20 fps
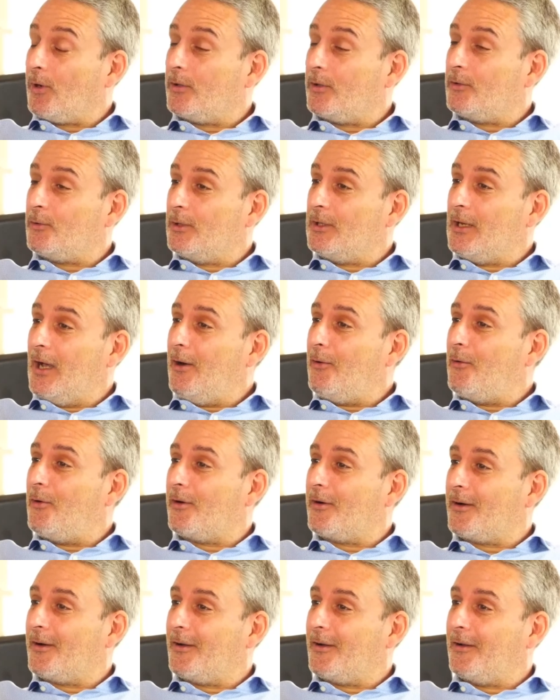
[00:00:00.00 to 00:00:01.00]
do it now
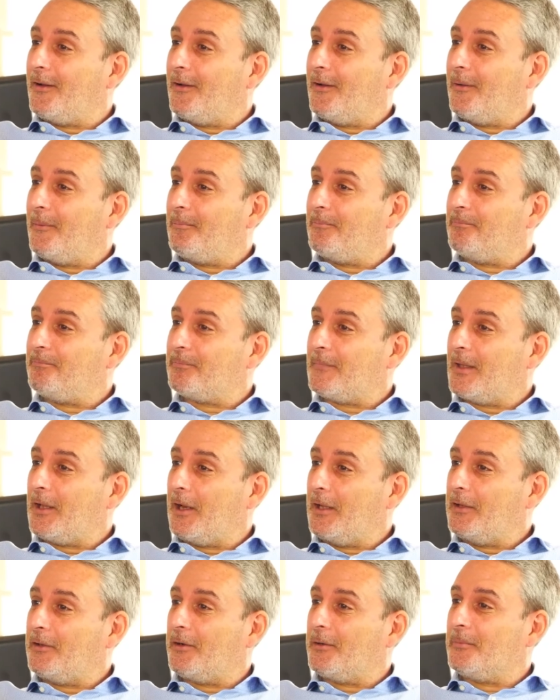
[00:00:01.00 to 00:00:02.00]
or um,
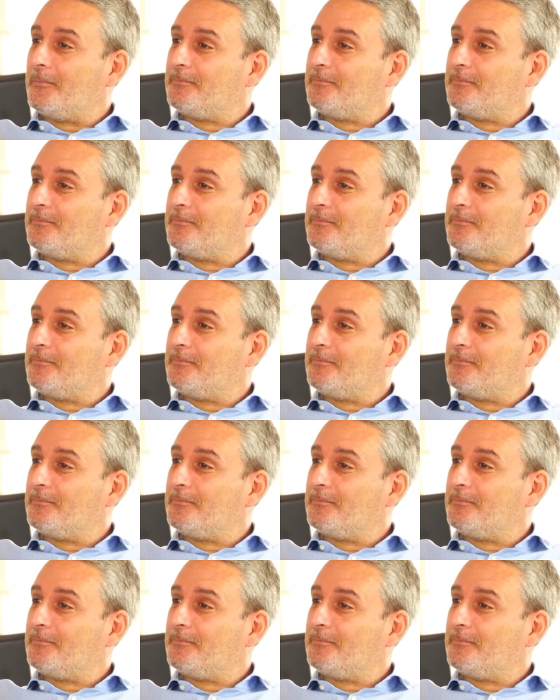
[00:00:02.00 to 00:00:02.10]
later?